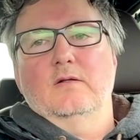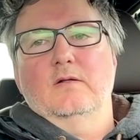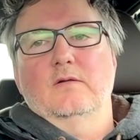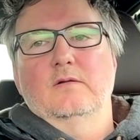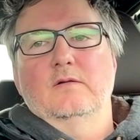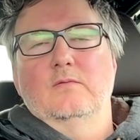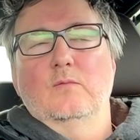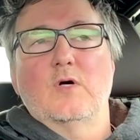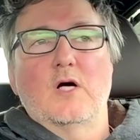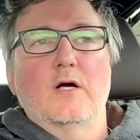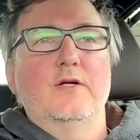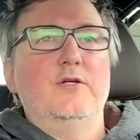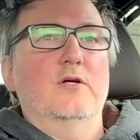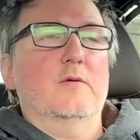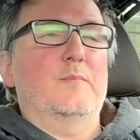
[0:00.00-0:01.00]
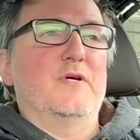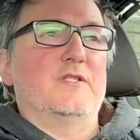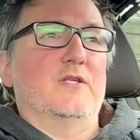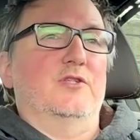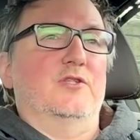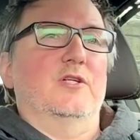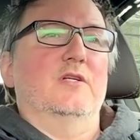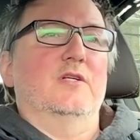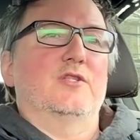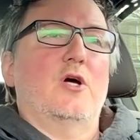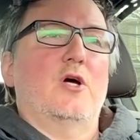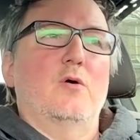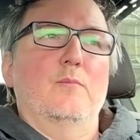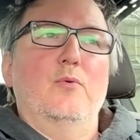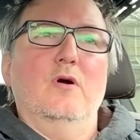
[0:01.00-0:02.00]
Yeah. Well, and your position
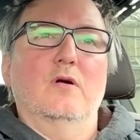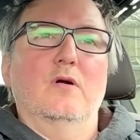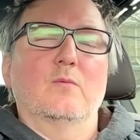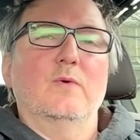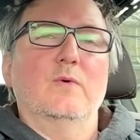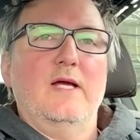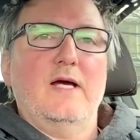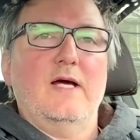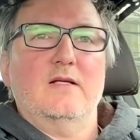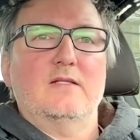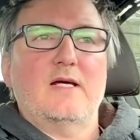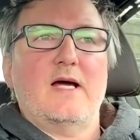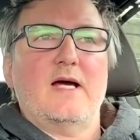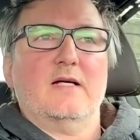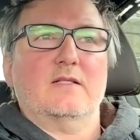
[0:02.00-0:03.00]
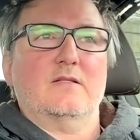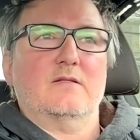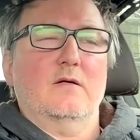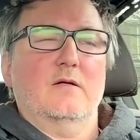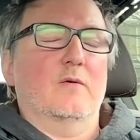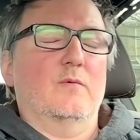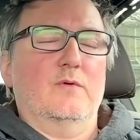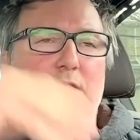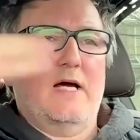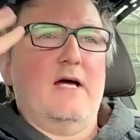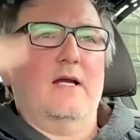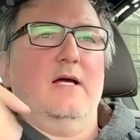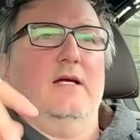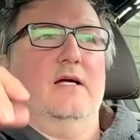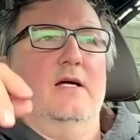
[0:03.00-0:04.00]
is so important. We had
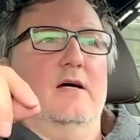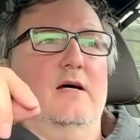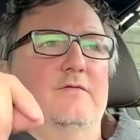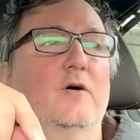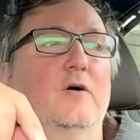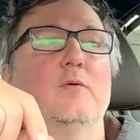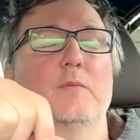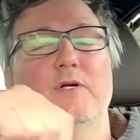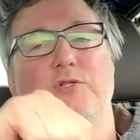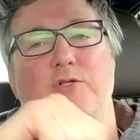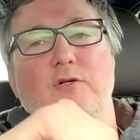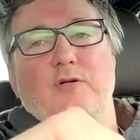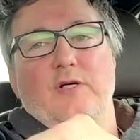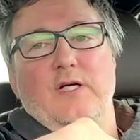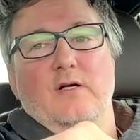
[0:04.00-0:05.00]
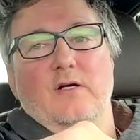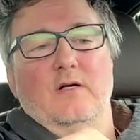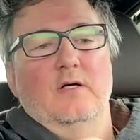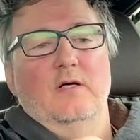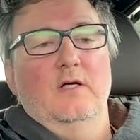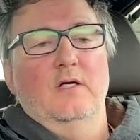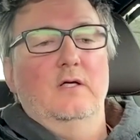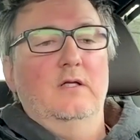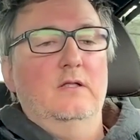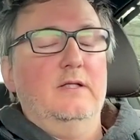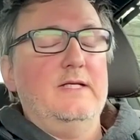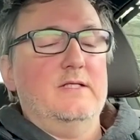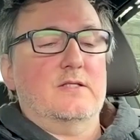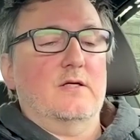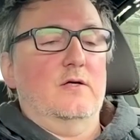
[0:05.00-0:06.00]
a film commissioner here,
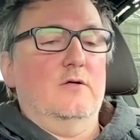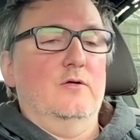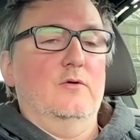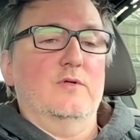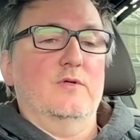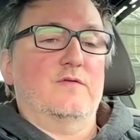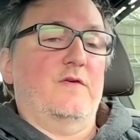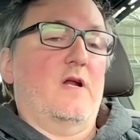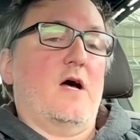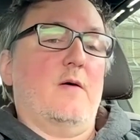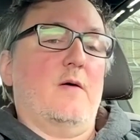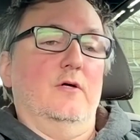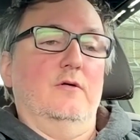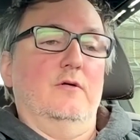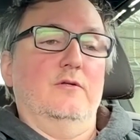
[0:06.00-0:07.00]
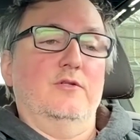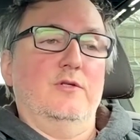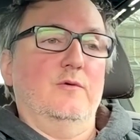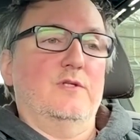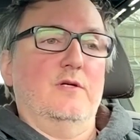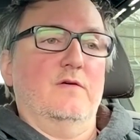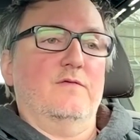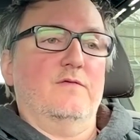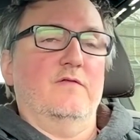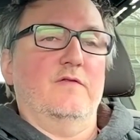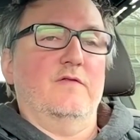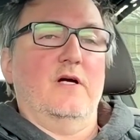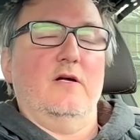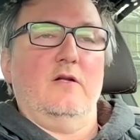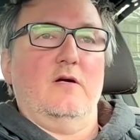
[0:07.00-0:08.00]
Lisa, who was phenomenal. And she was here
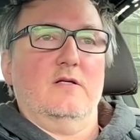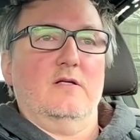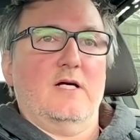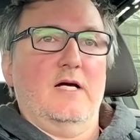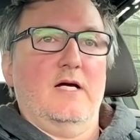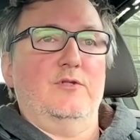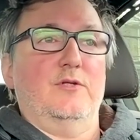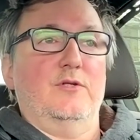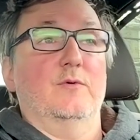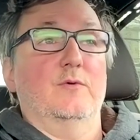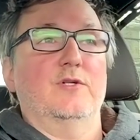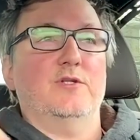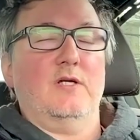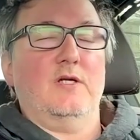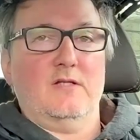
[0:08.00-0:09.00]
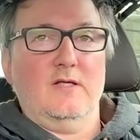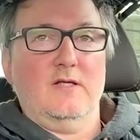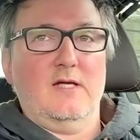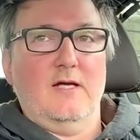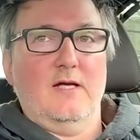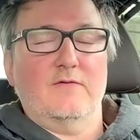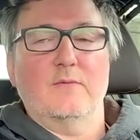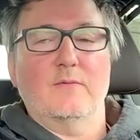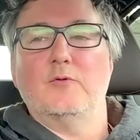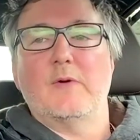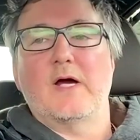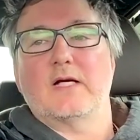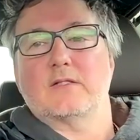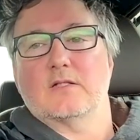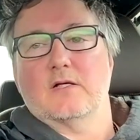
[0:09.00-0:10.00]
for a very long time. She originally, I think, came
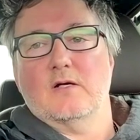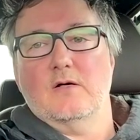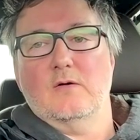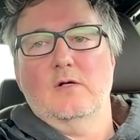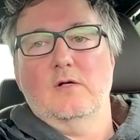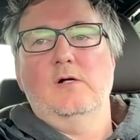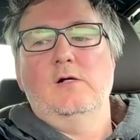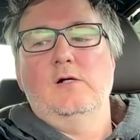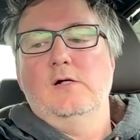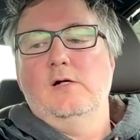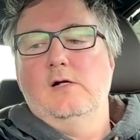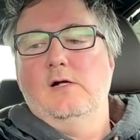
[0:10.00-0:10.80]
from New Mexico.